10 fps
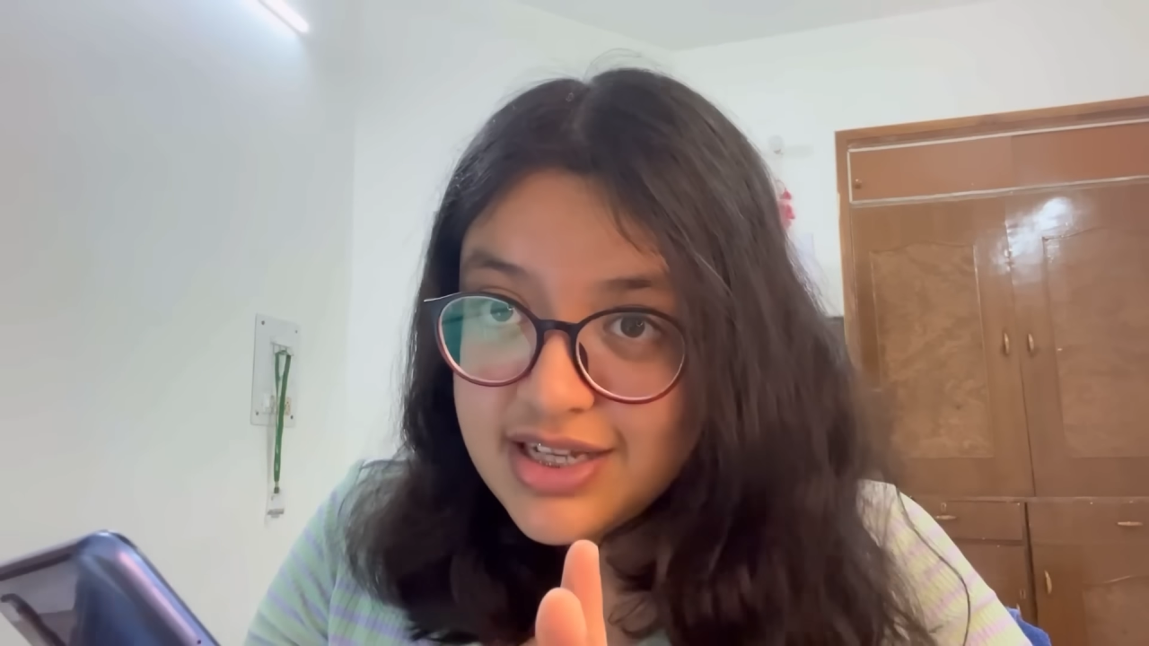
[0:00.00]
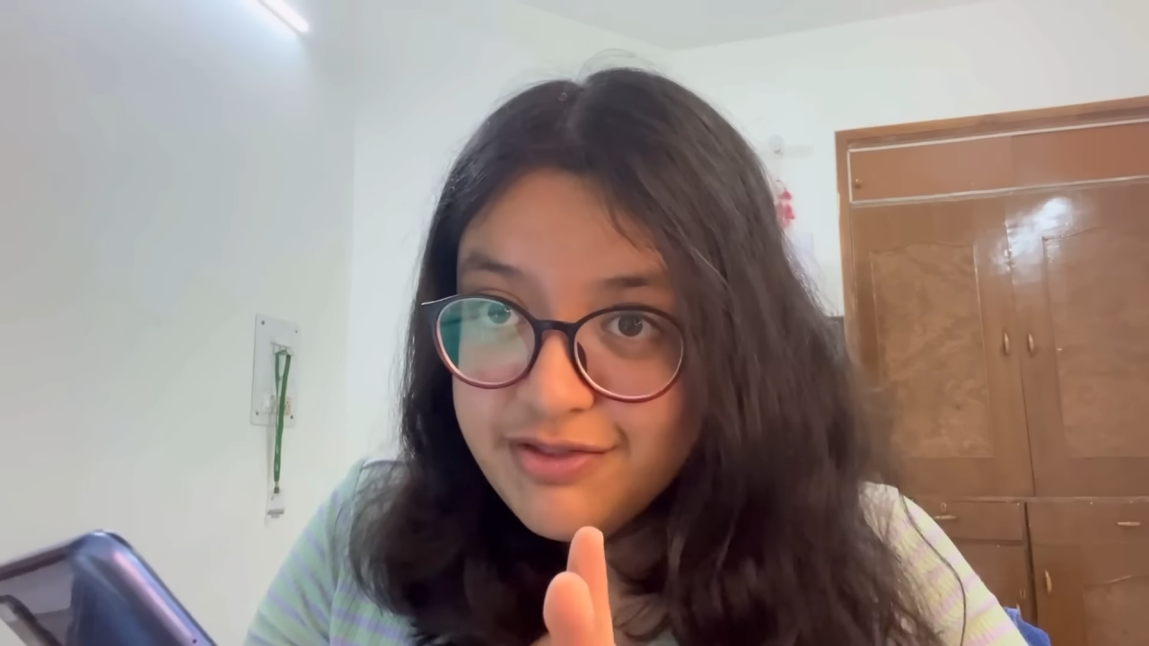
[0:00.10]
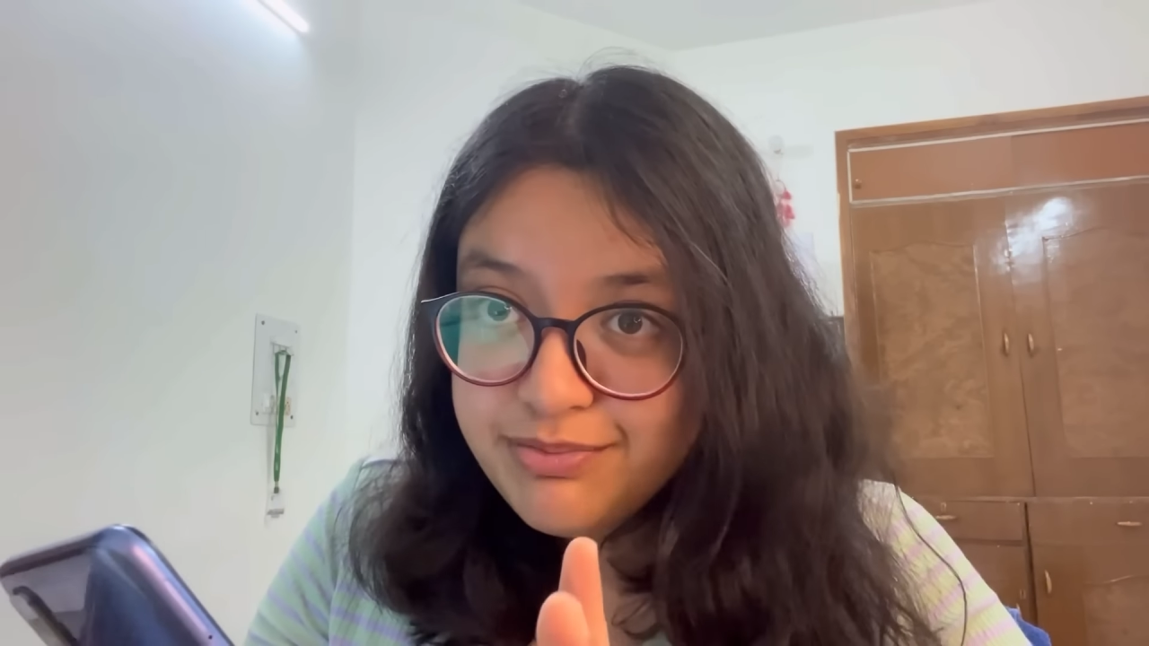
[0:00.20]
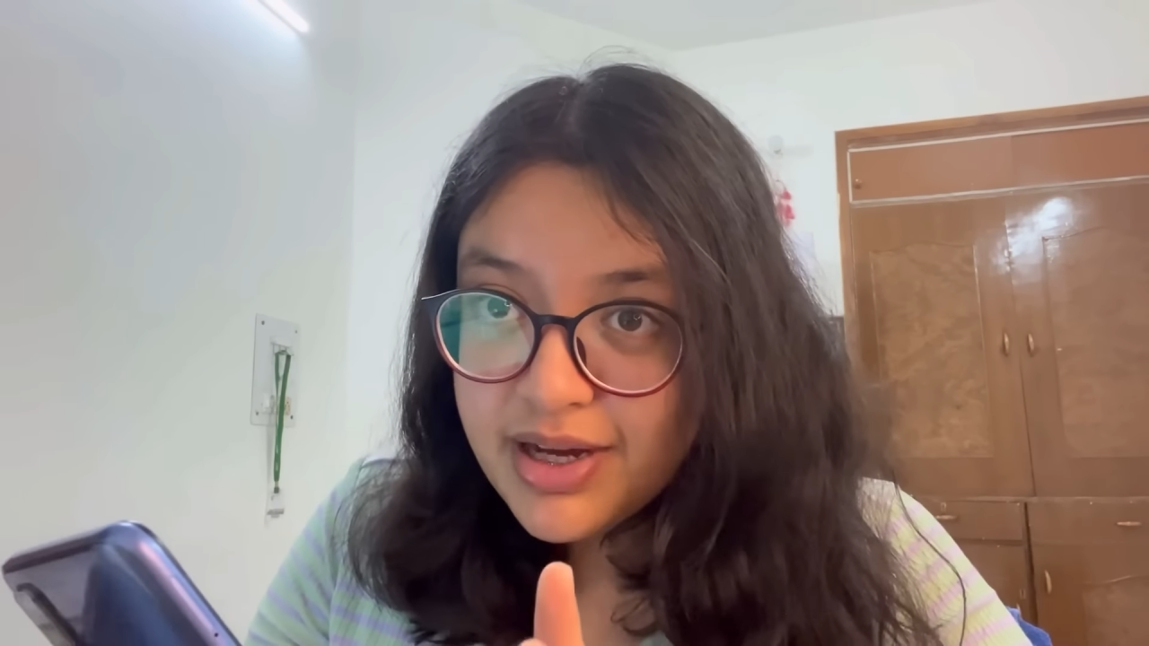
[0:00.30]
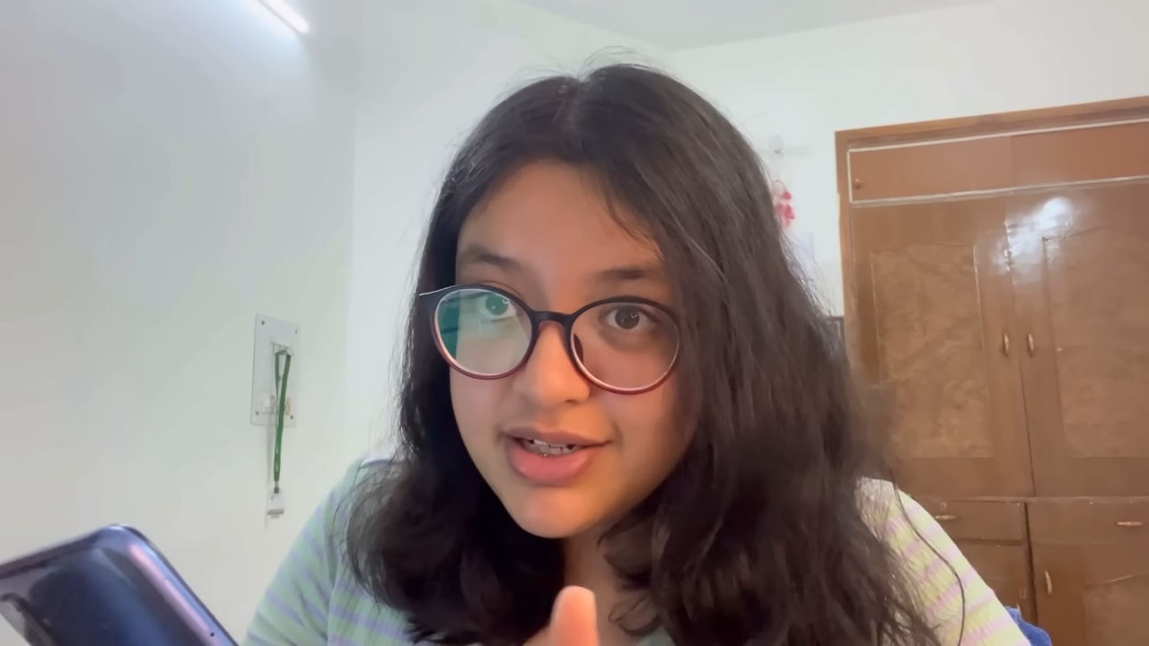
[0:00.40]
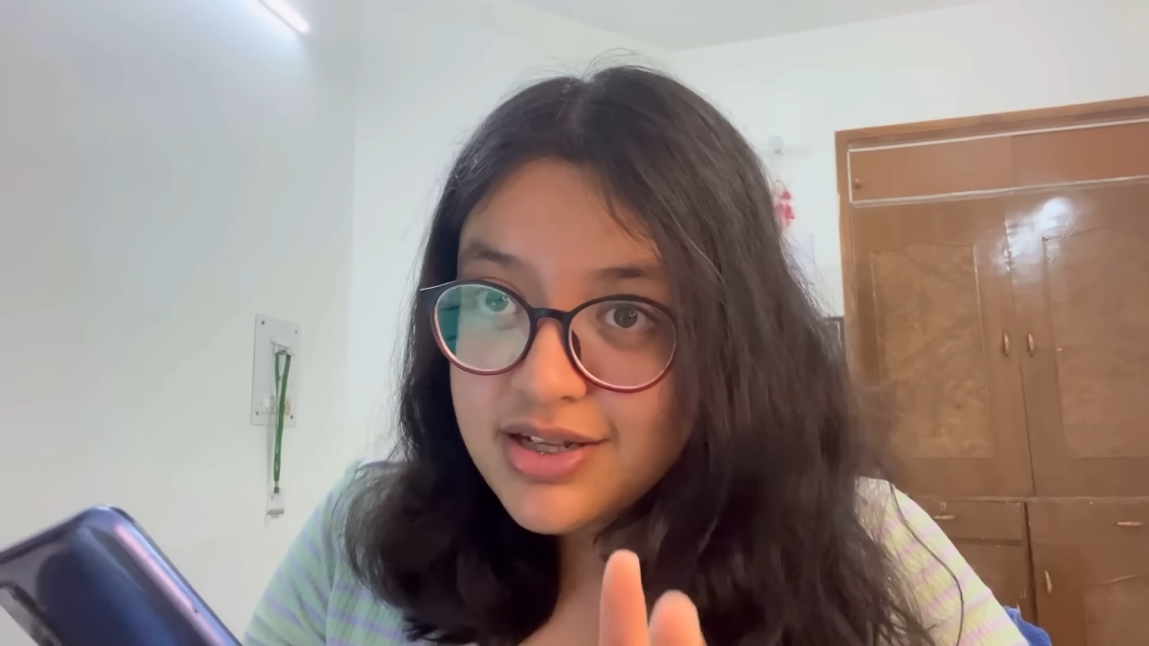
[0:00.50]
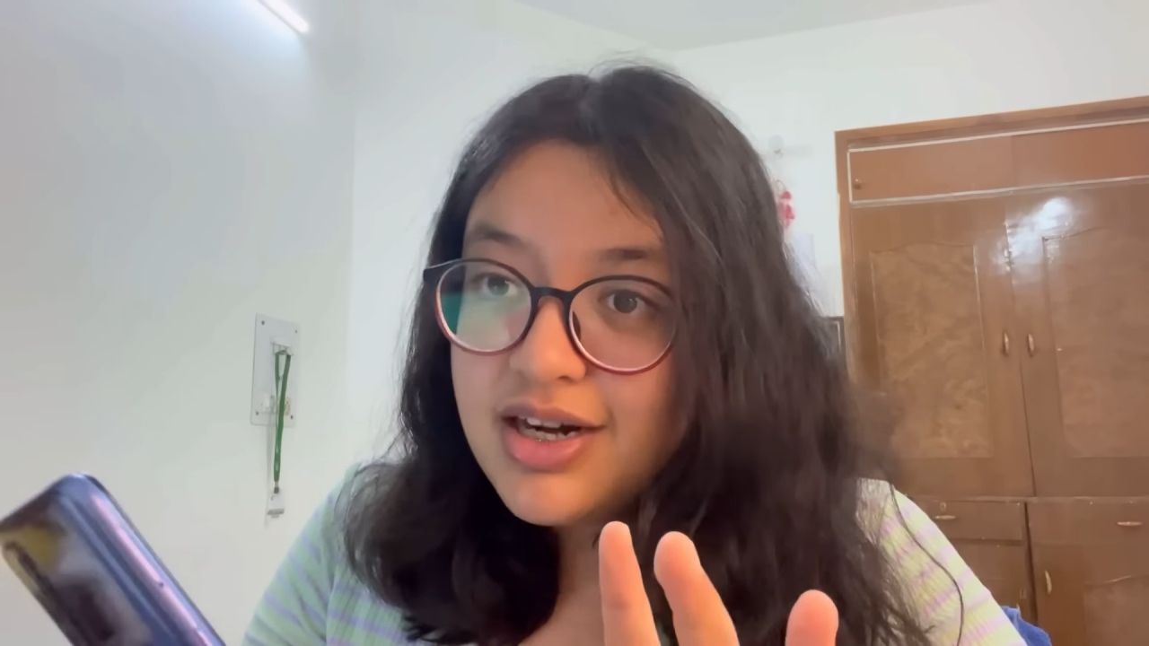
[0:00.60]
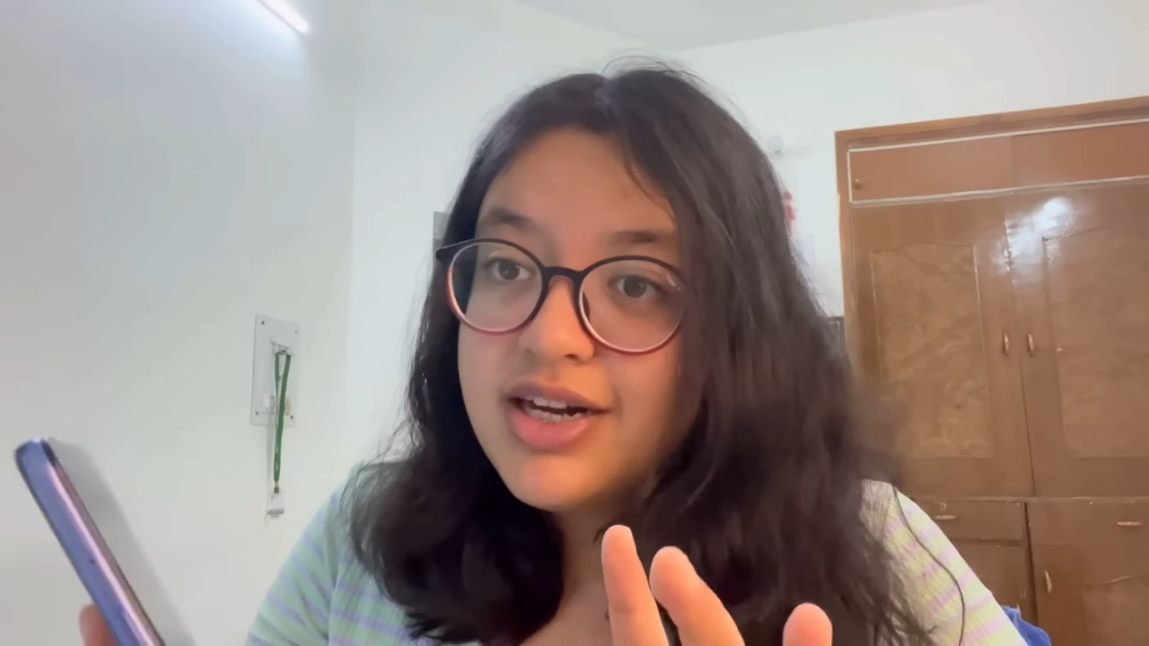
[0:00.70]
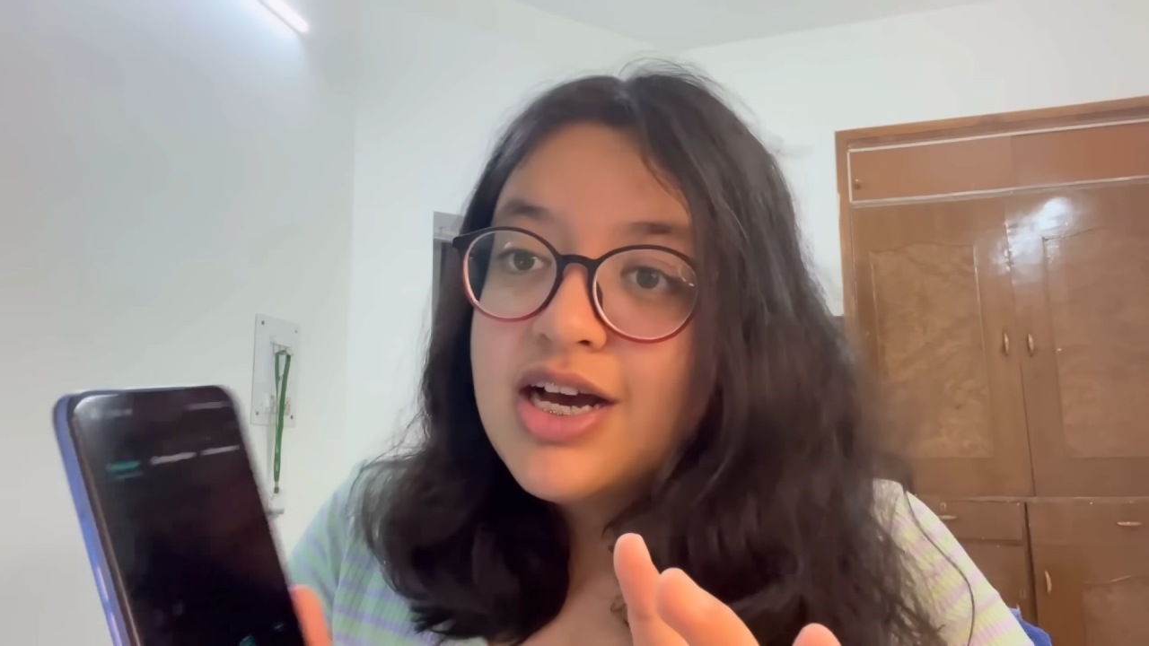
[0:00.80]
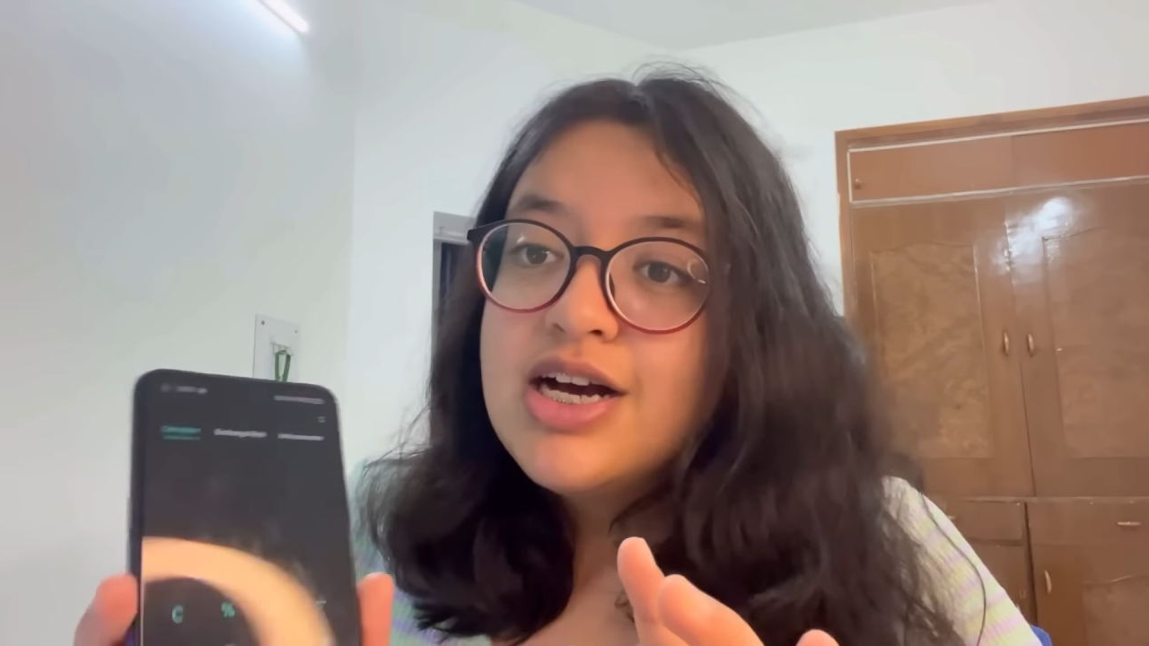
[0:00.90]
saved my
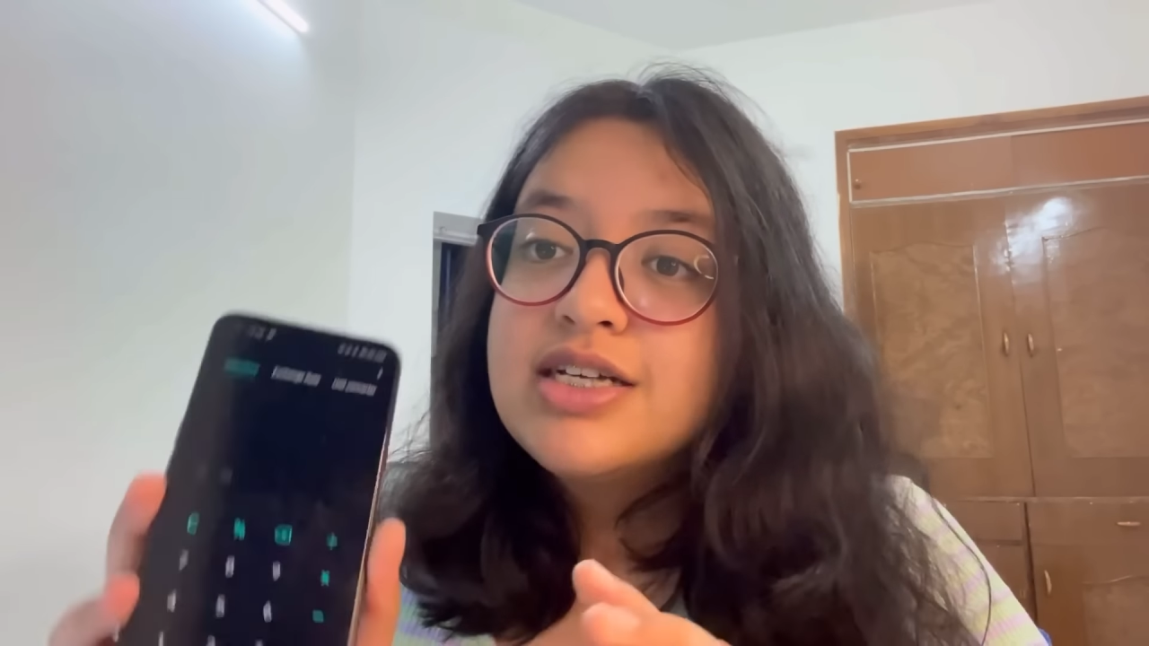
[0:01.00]
result.